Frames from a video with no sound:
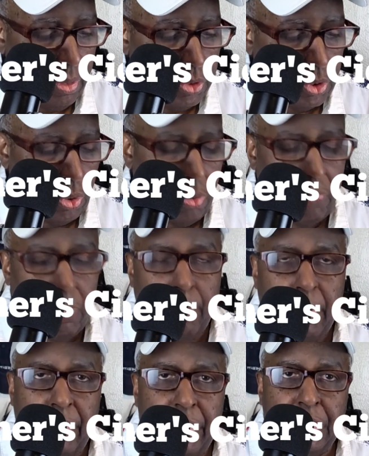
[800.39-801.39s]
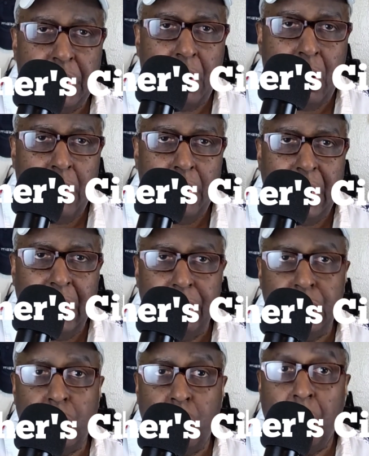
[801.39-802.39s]
So for a perfect cigar, you'd have a
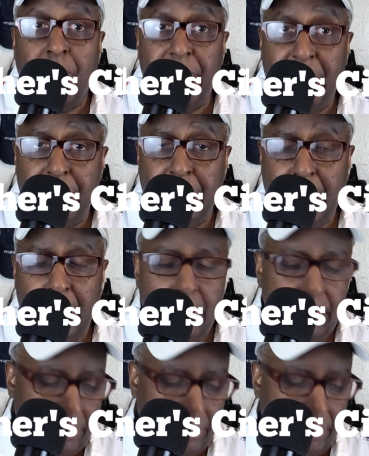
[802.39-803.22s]
score of 50.